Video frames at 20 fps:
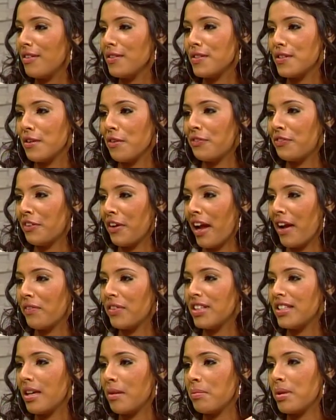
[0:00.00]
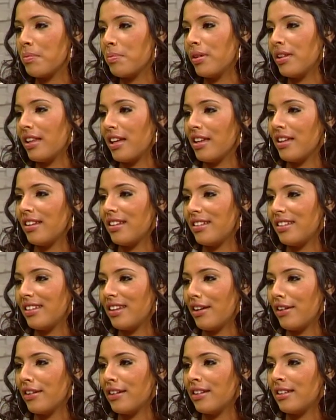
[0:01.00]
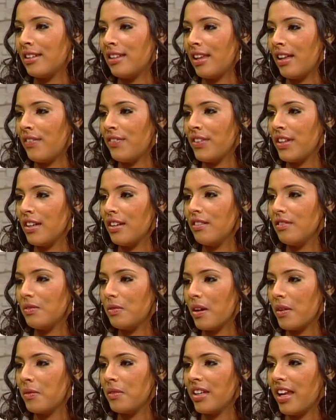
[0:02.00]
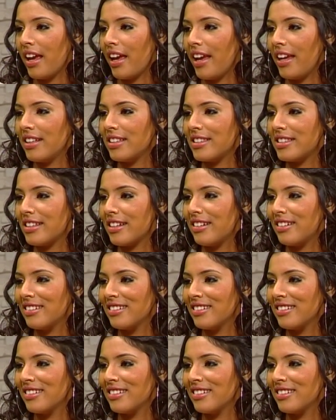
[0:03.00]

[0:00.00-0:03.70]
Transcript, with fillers: it so does. for every ten people that you, that are gonna love you, one would hate. One's so.